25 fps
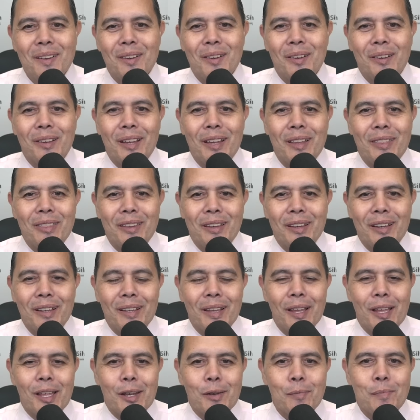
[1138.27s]
Okay, I think a
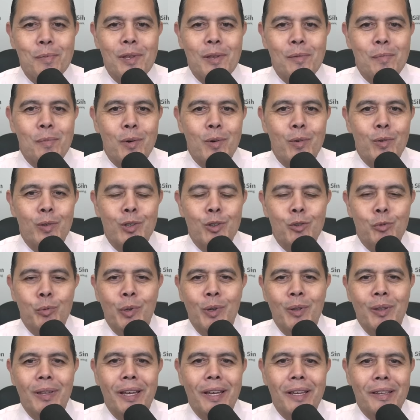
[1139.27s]
lot of people will,
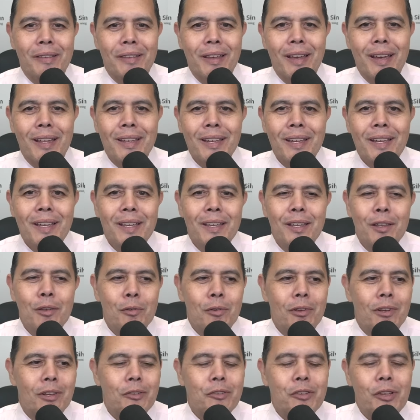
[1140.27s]
will like that.
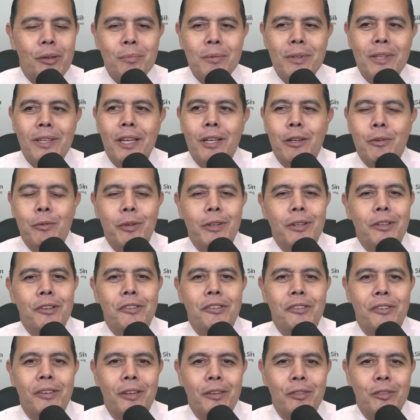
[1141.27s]
Something like real
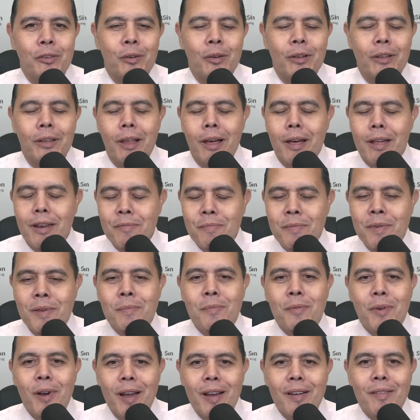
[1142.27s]
estate, though, a lot of
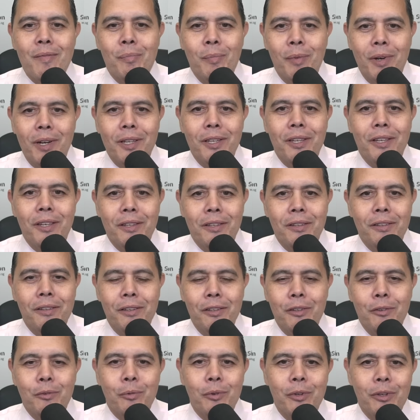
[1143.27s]
people have money in,
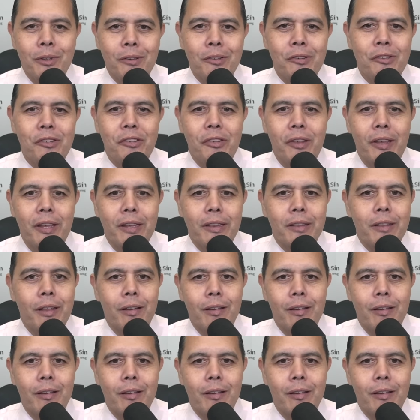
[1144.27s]
in real estate.